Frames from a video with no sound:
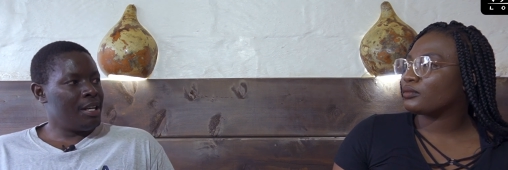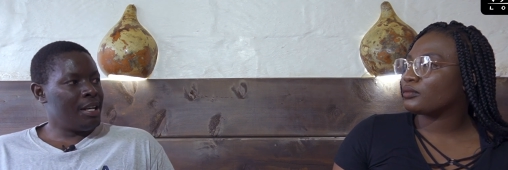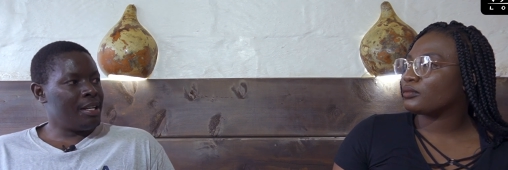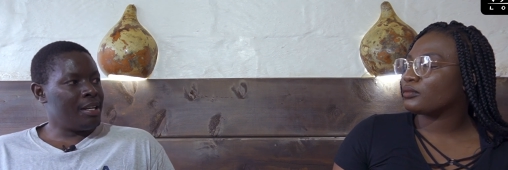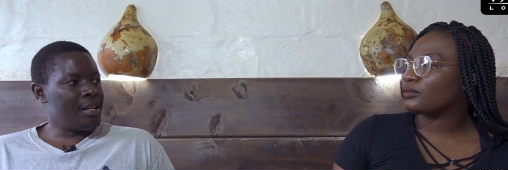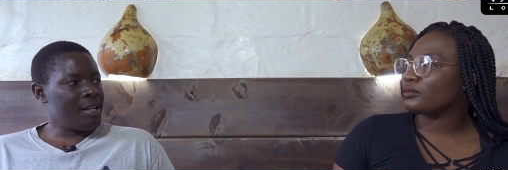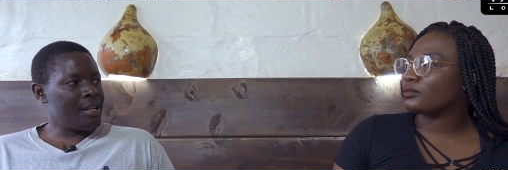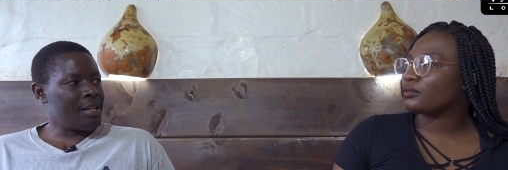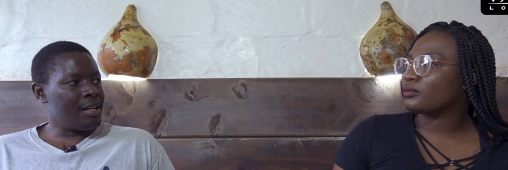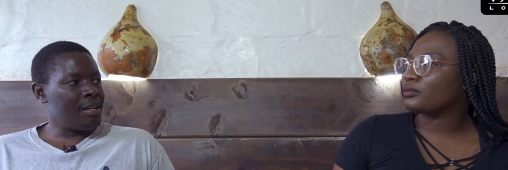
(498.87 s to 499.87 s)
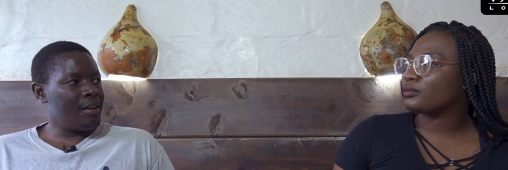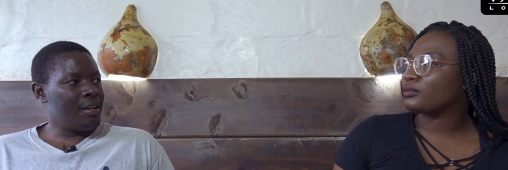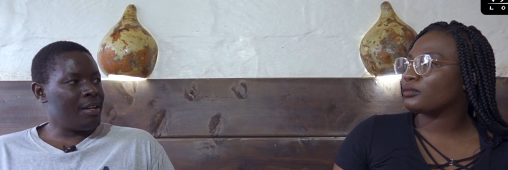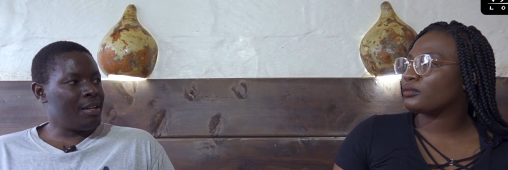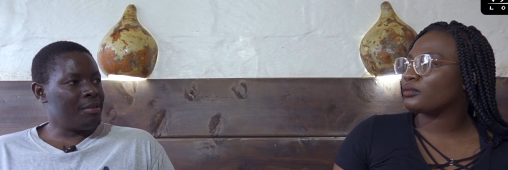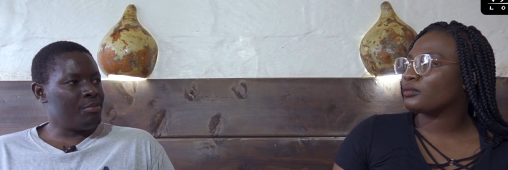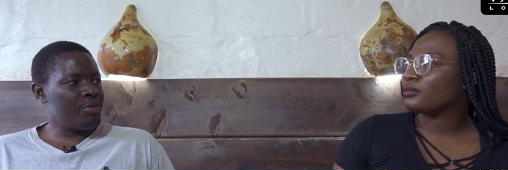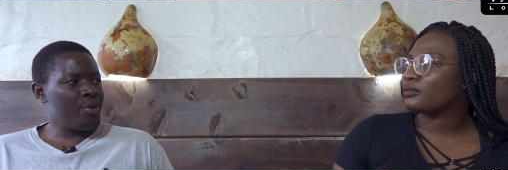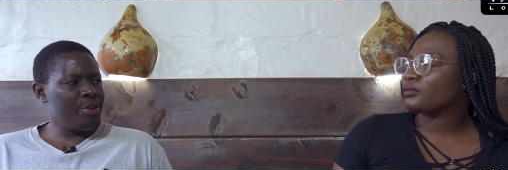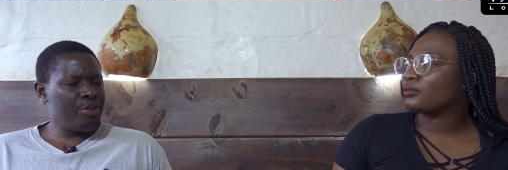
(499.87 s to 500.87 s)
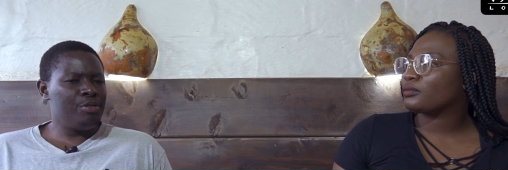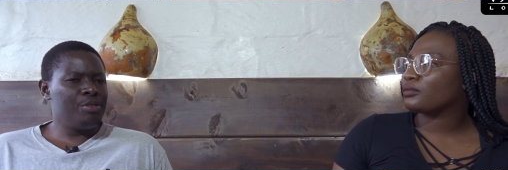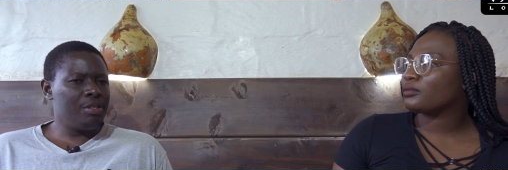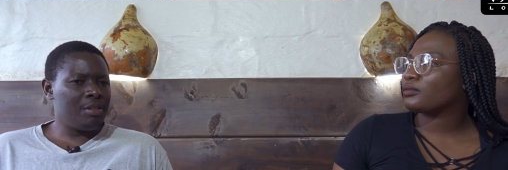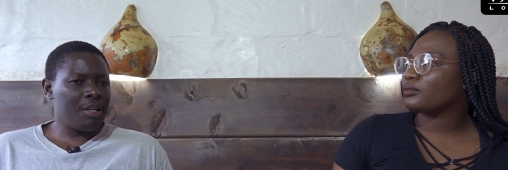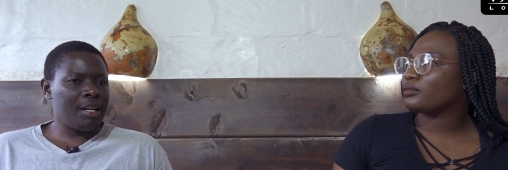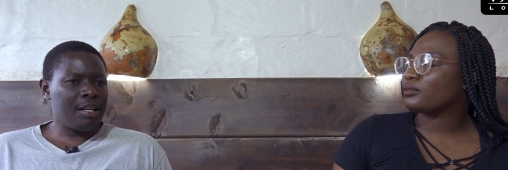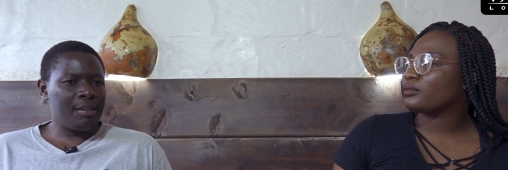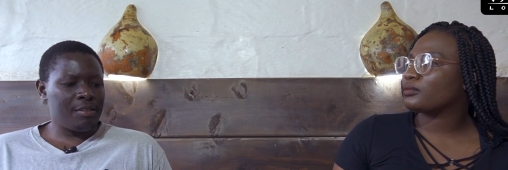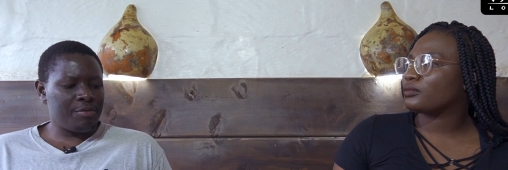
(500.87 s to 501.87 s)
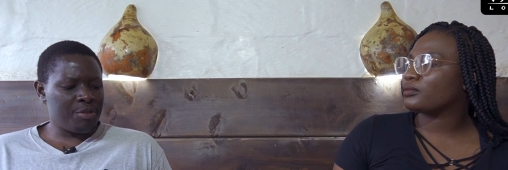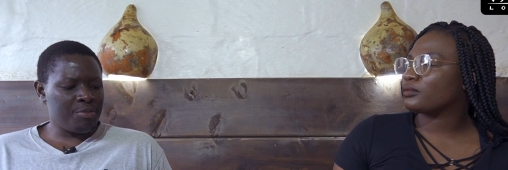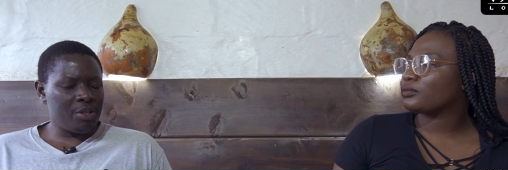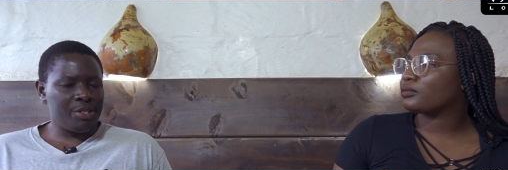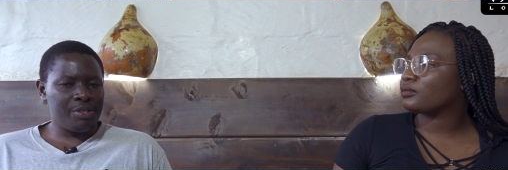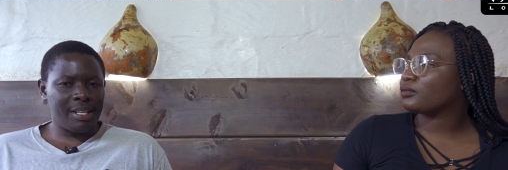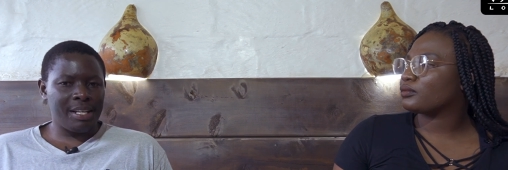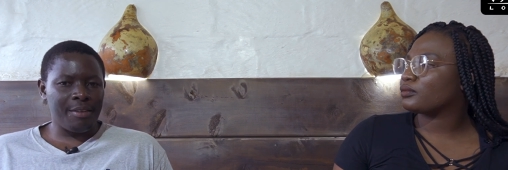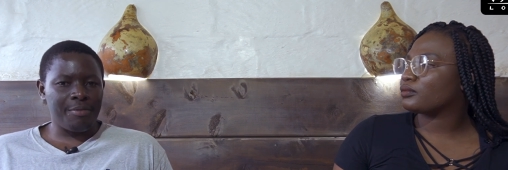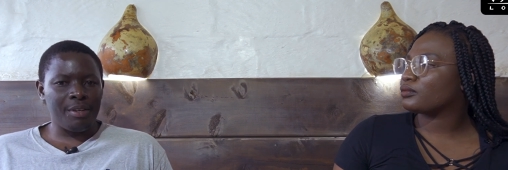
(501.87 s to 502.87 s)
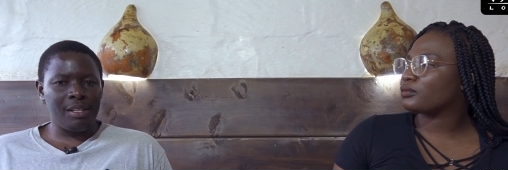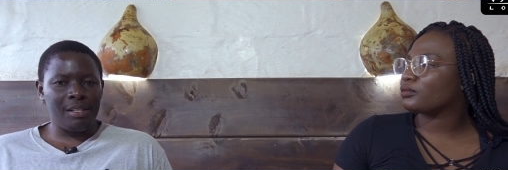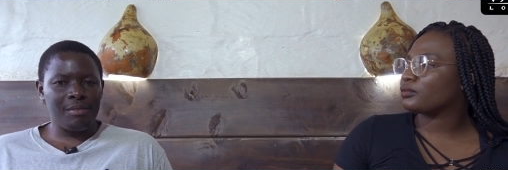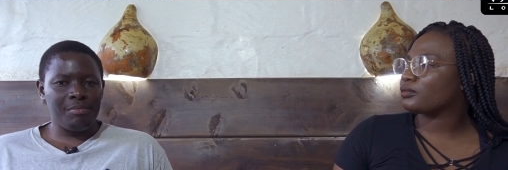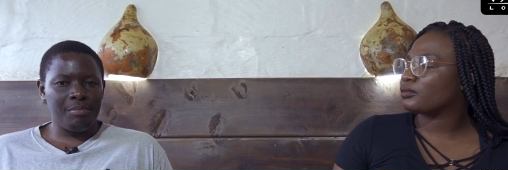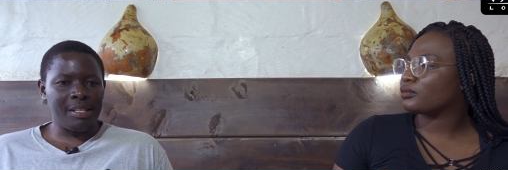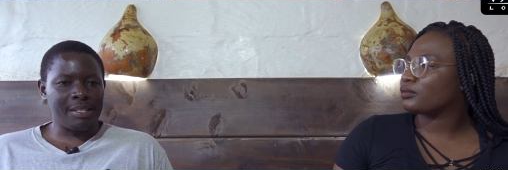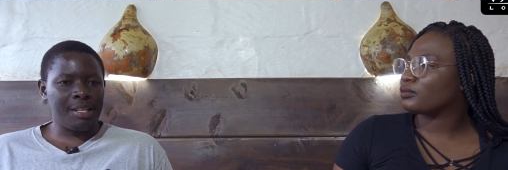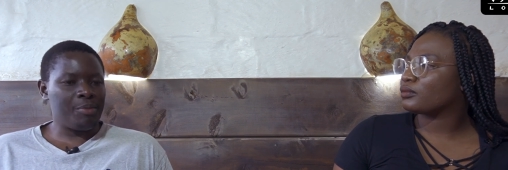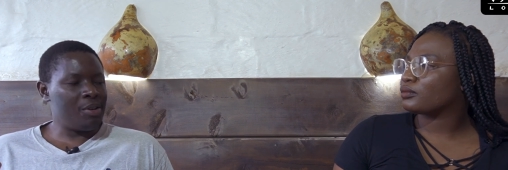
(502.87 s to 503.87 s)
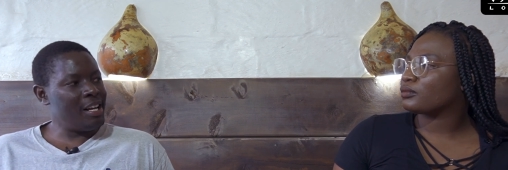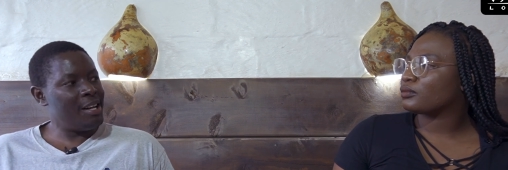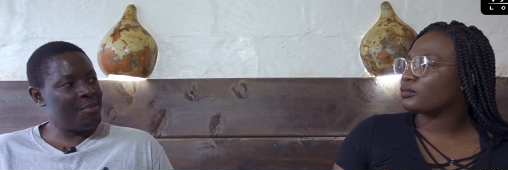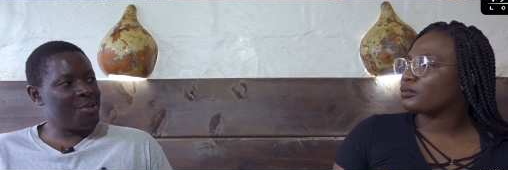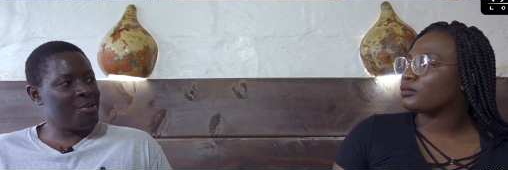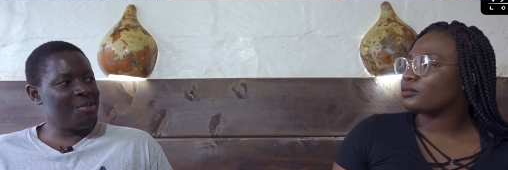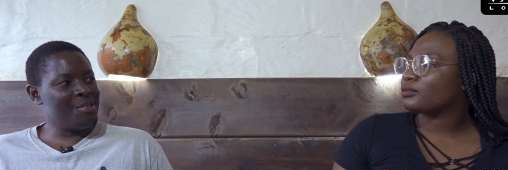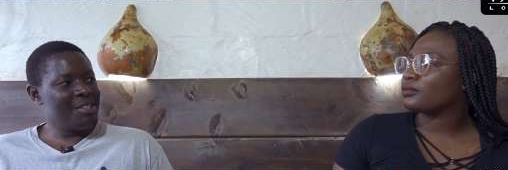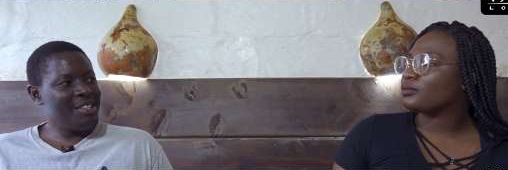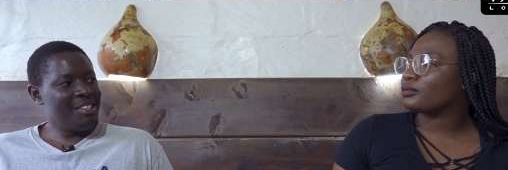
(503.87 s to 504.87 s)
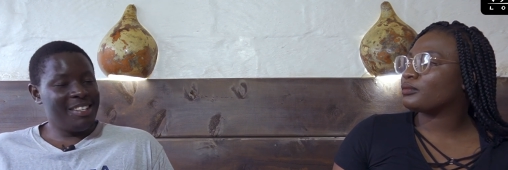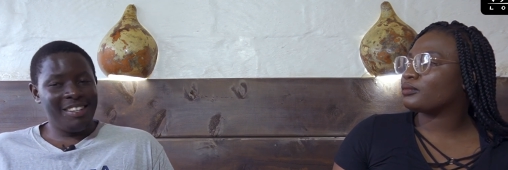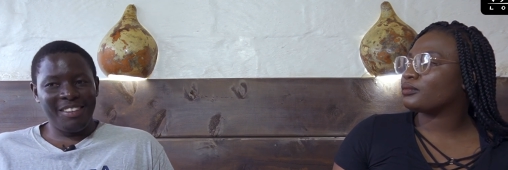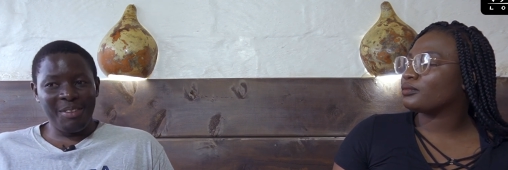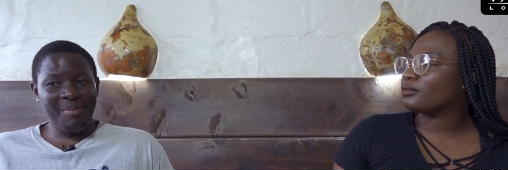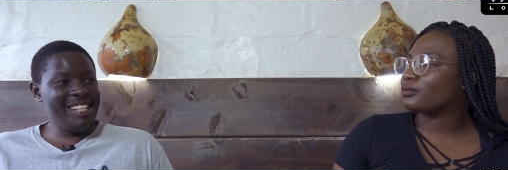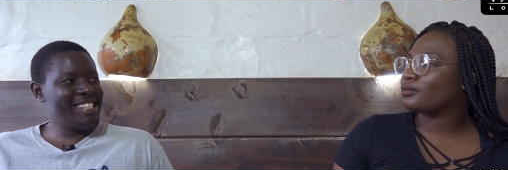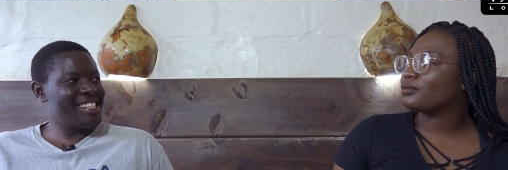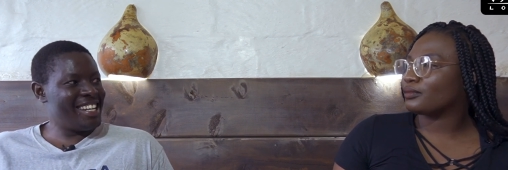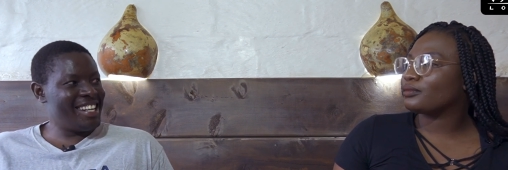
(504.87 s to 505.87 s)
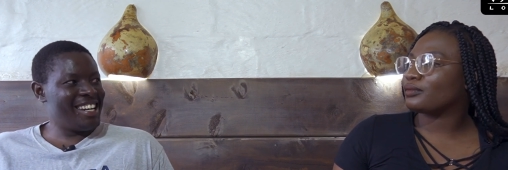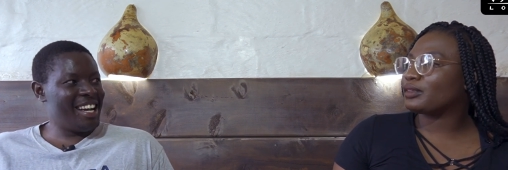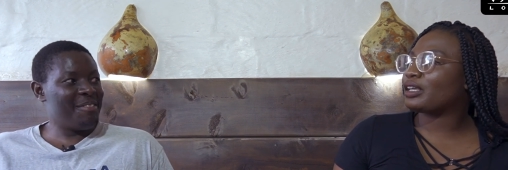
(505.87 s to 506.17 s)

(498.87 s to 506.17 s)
Speaker 1: And uh, um, for you, uh, from what you said, I feel basketball helped you uh, mm. remain sane yeah.